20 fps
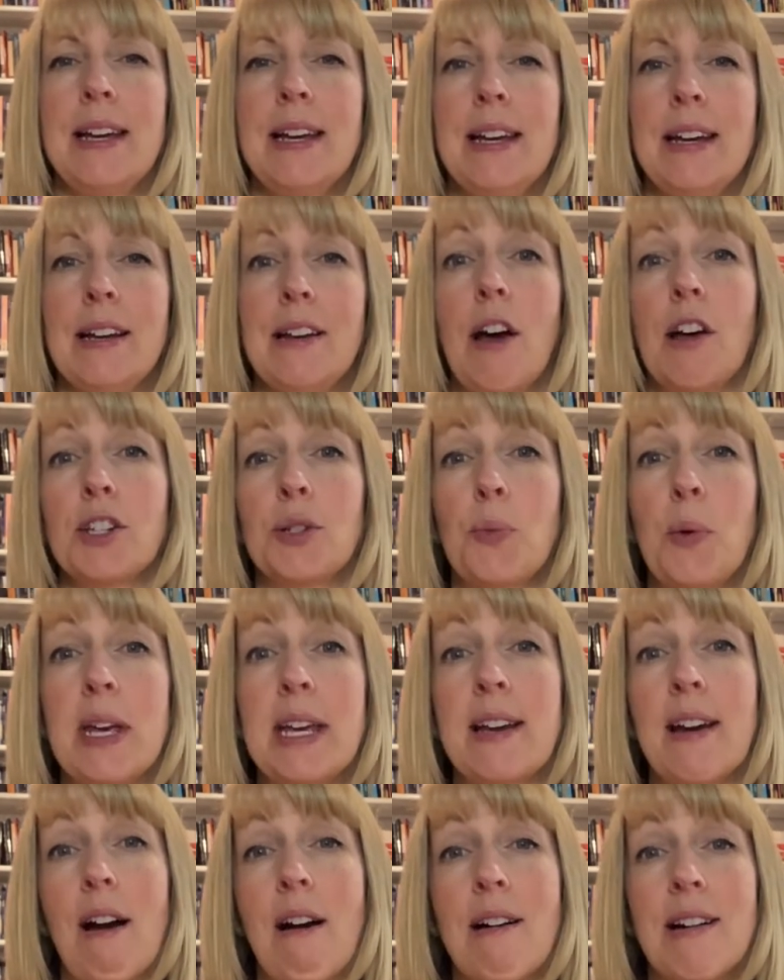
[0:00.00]
Last
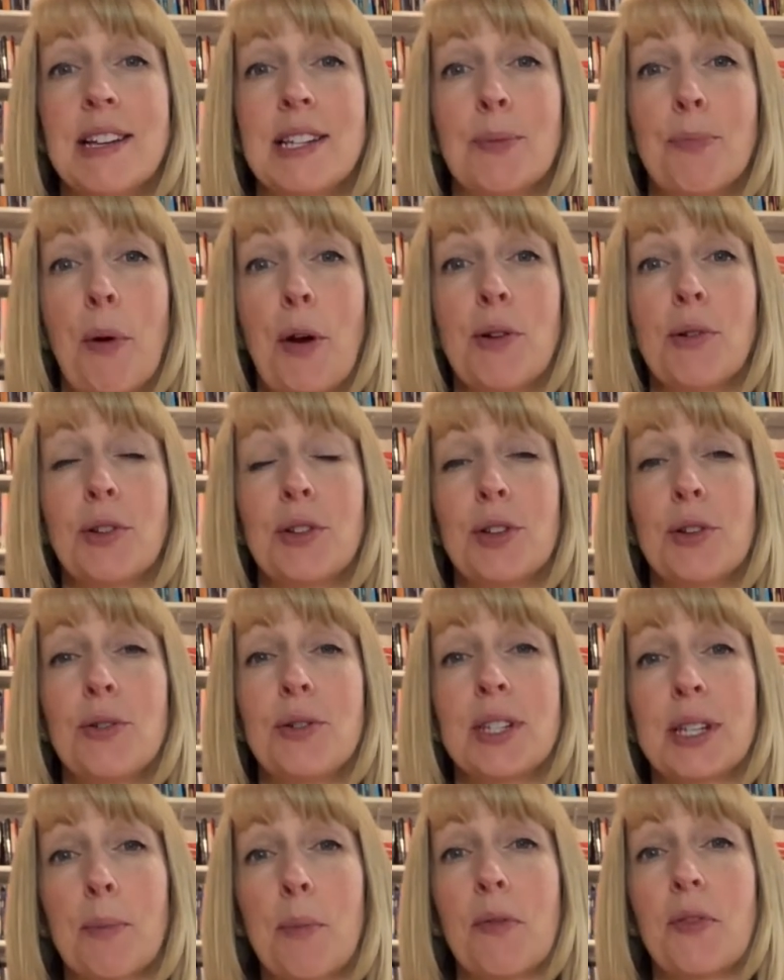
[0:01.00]
week, I spoke to
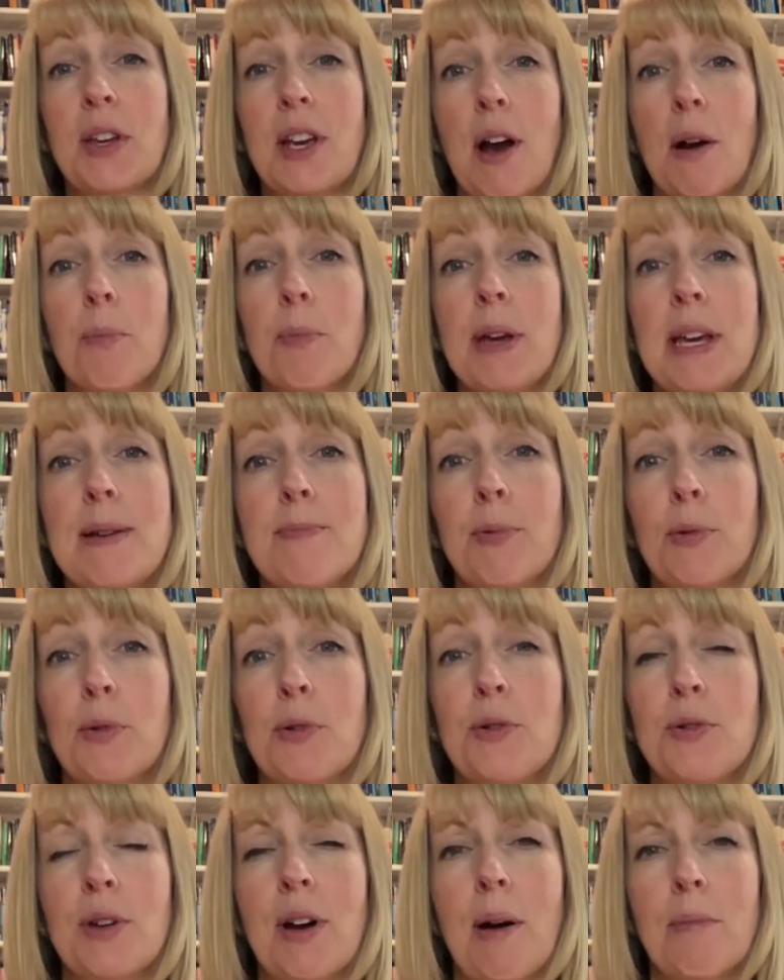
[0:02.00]
some of the young people
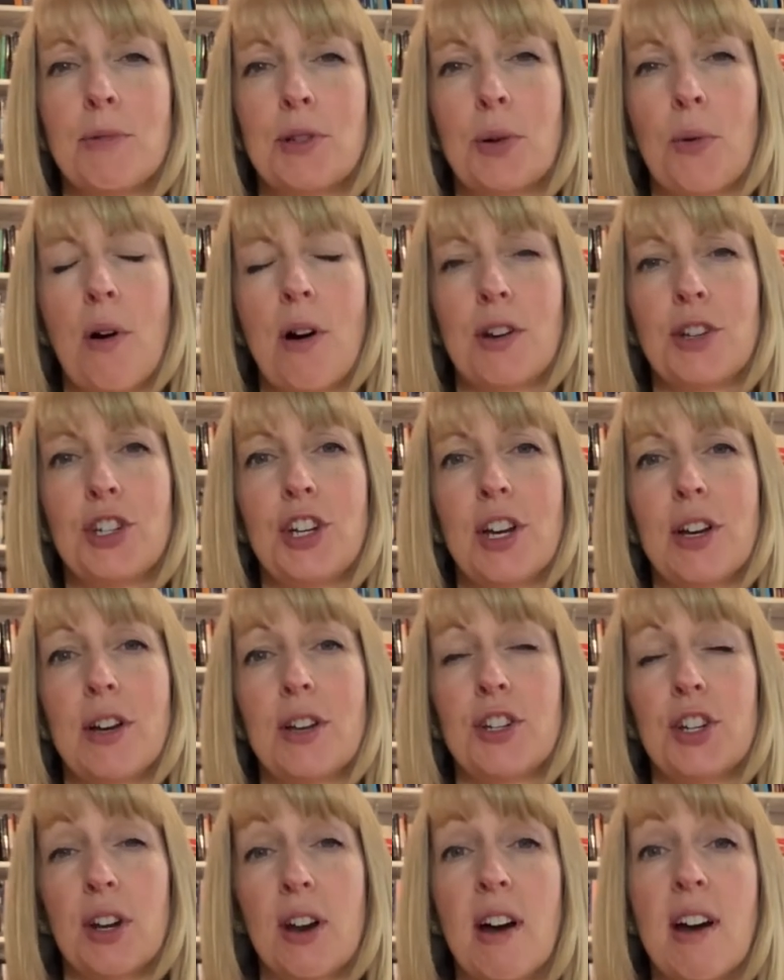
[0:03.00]
who come to our
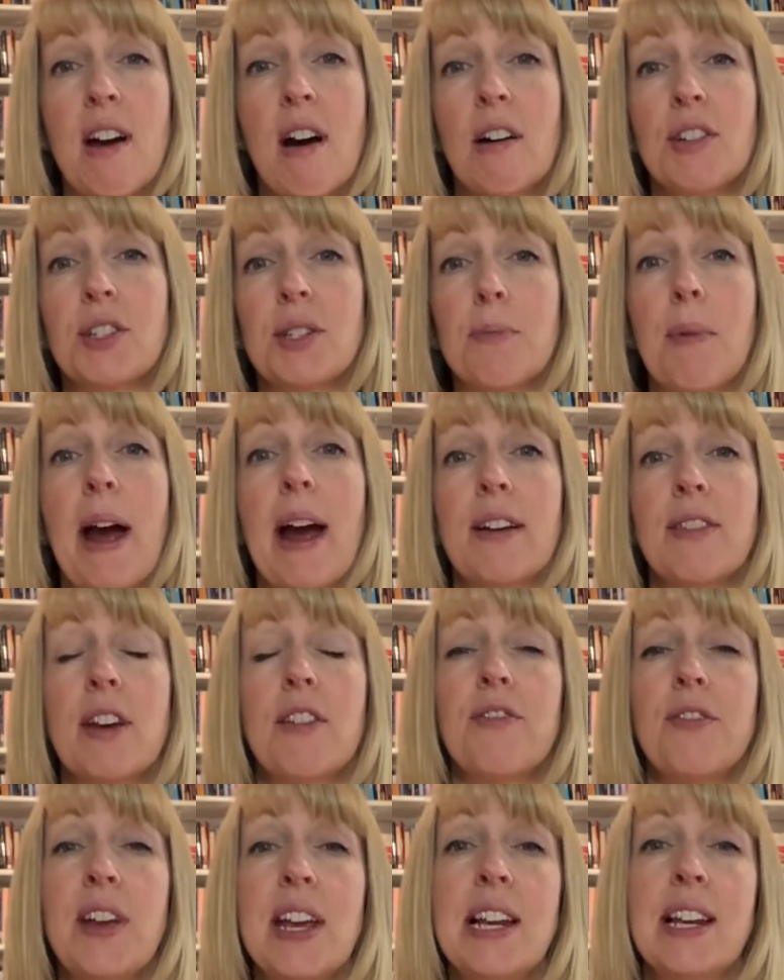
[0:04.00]
church and I asked them how they're
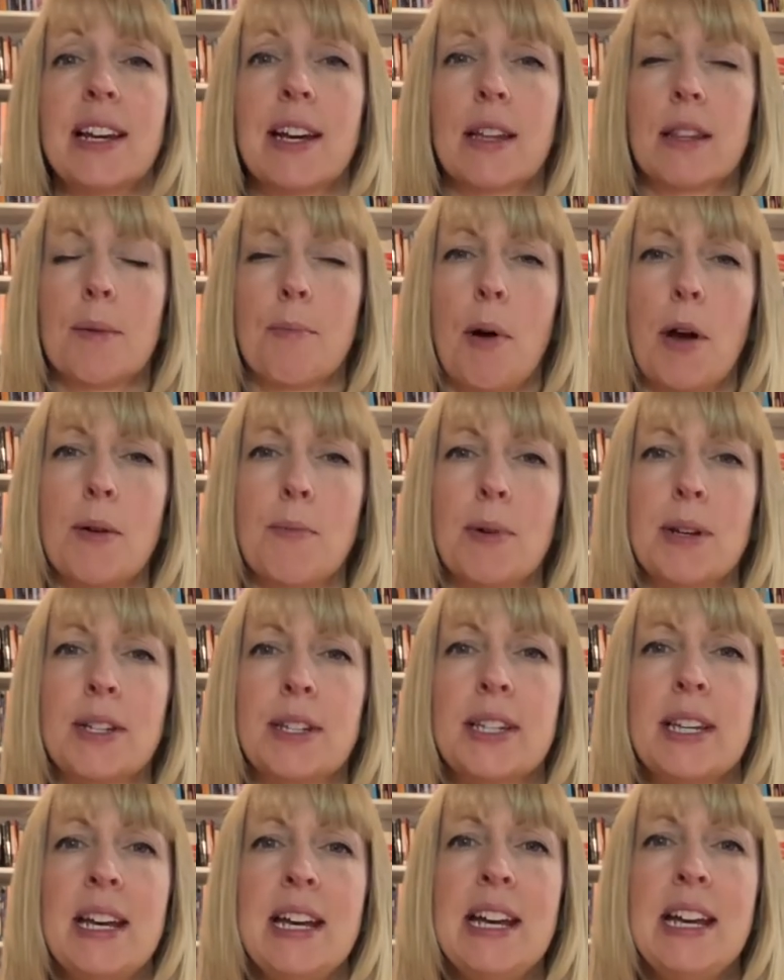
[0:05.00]
feeling at the
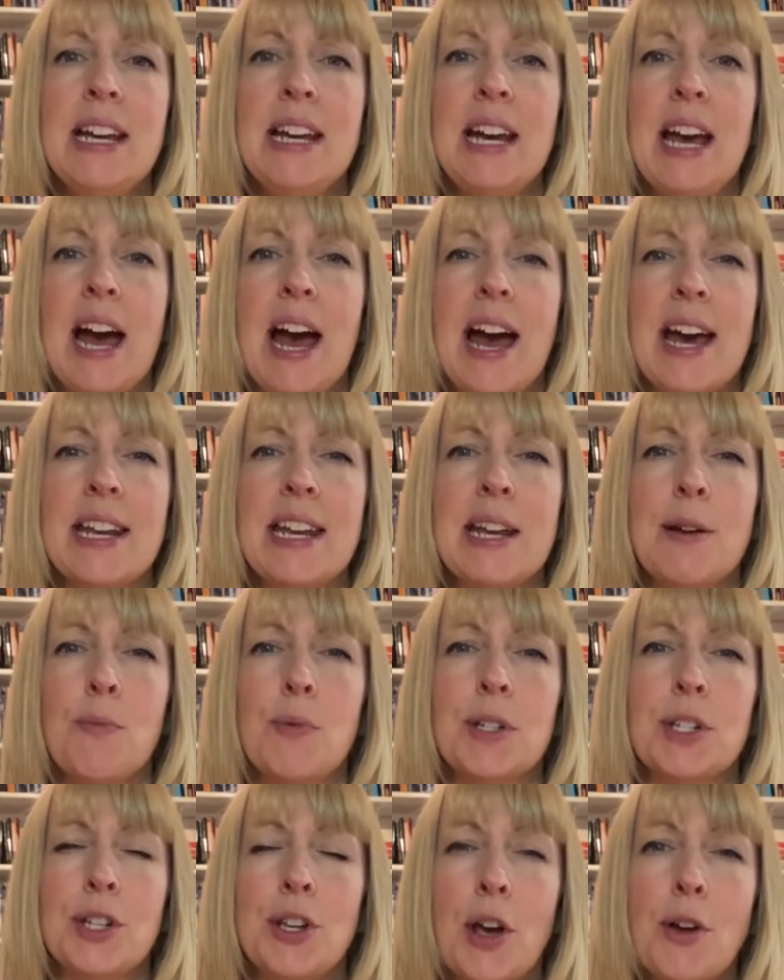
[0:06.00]
moment. And it
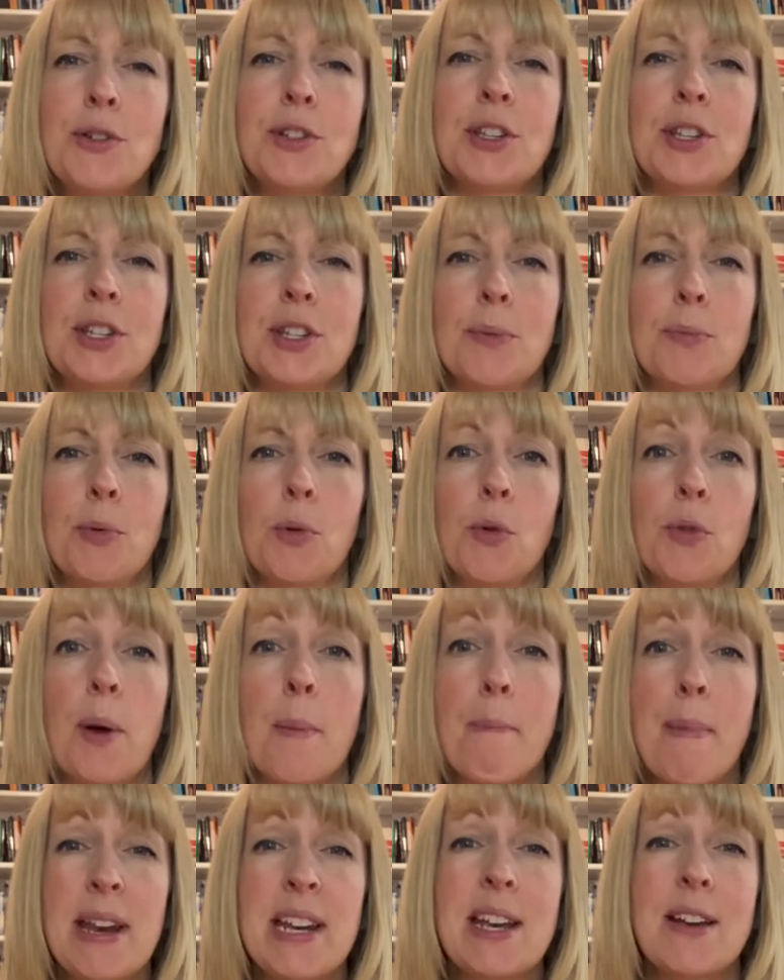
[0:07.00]
was noticeable that
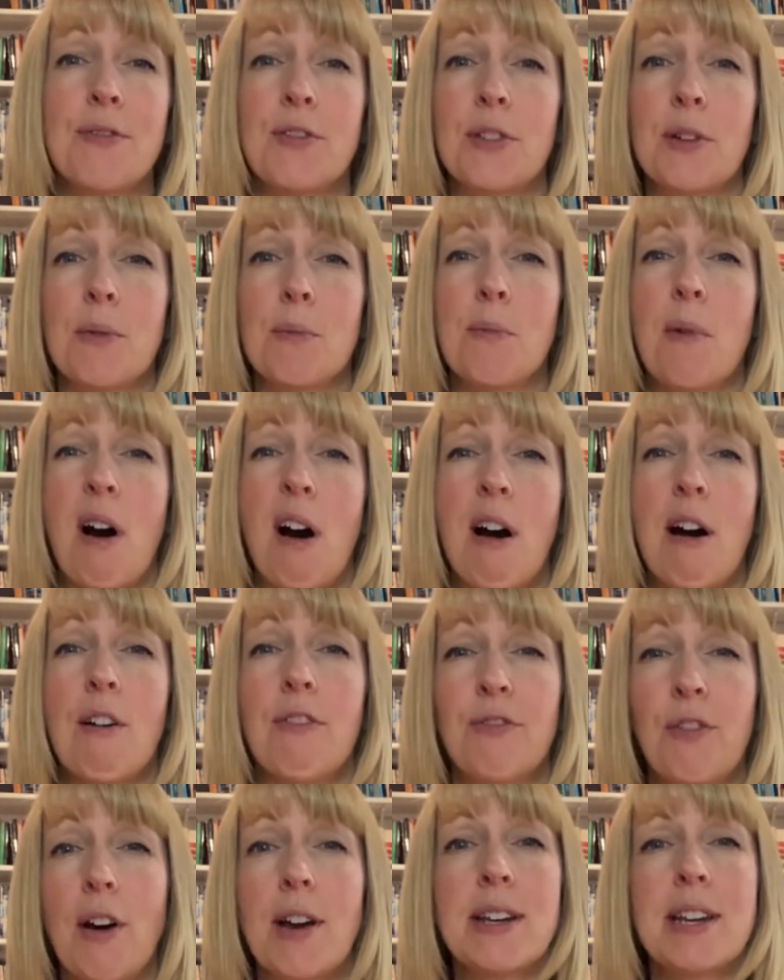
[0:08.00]
many of them are
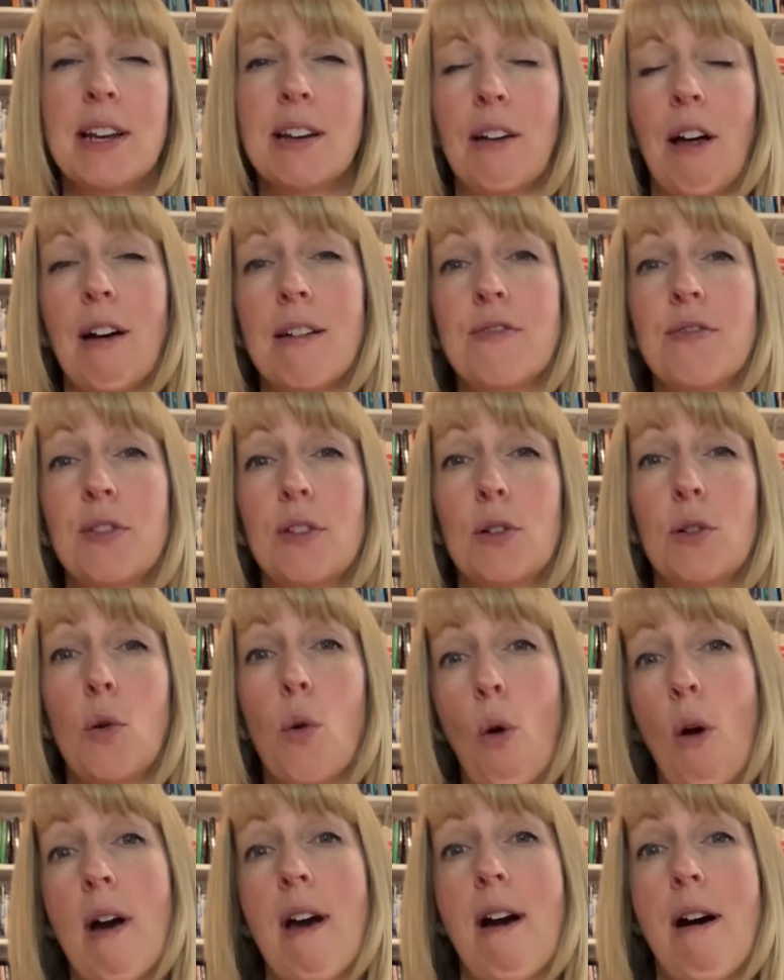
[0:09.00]
finding life
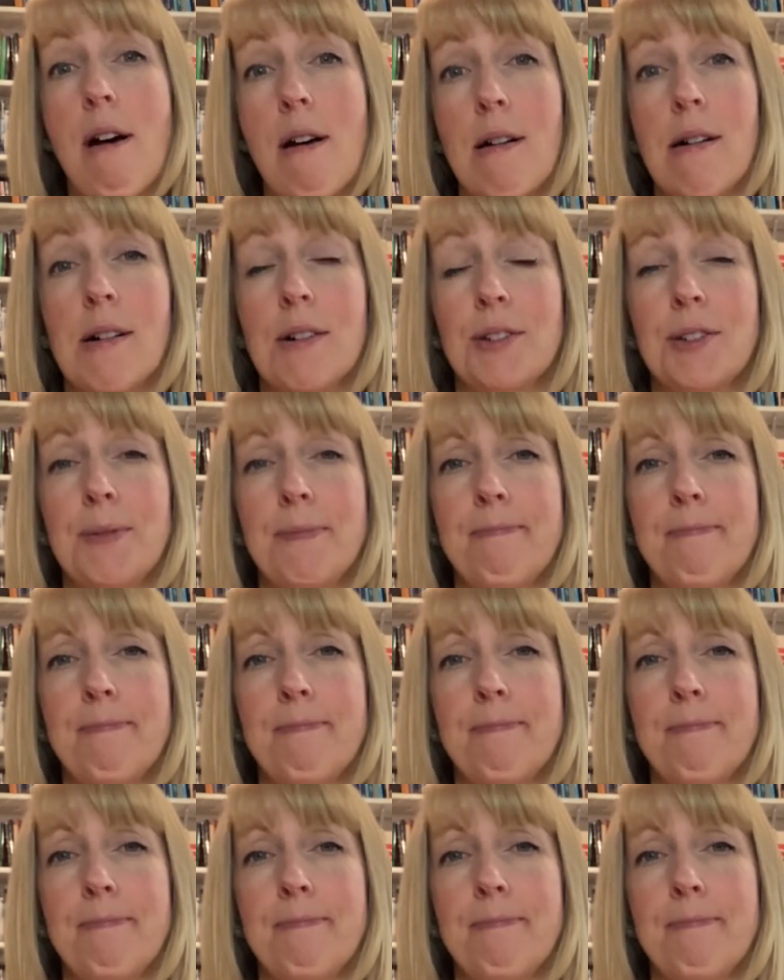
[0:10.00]
quite hard.